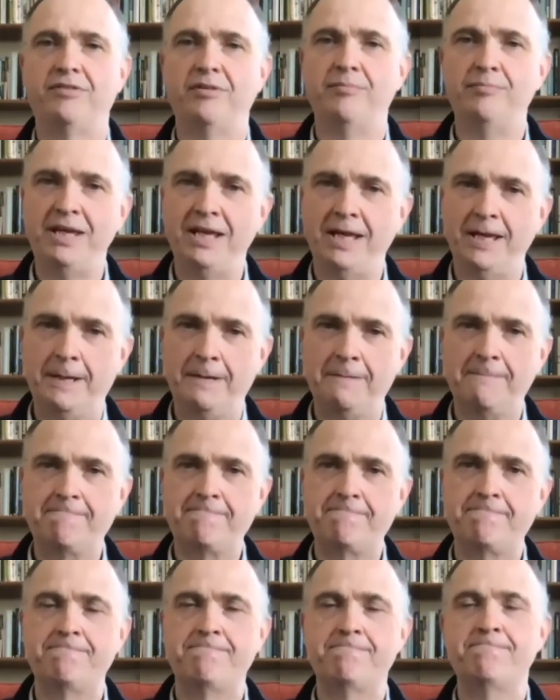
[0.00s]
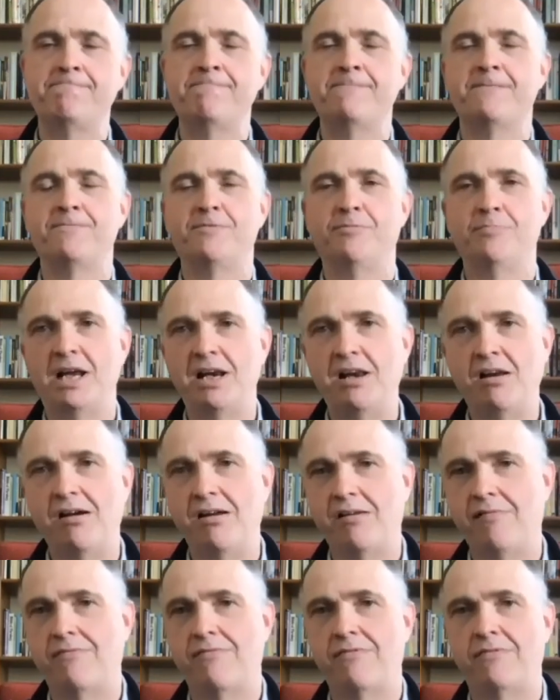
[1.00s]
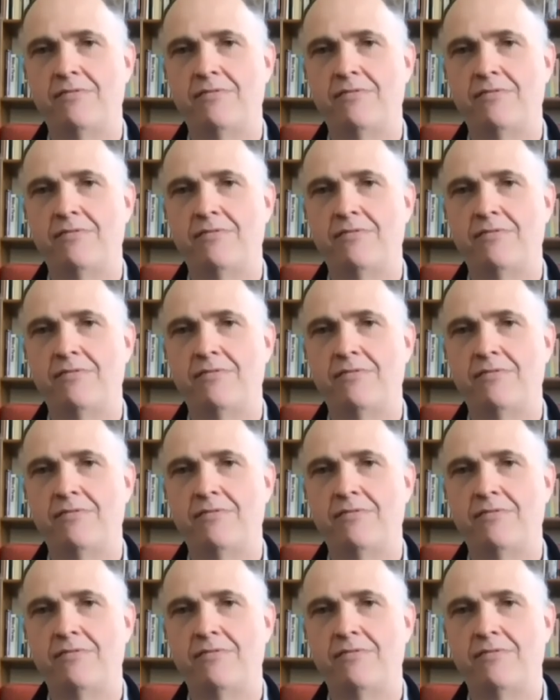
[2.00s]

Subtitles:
me, for my life?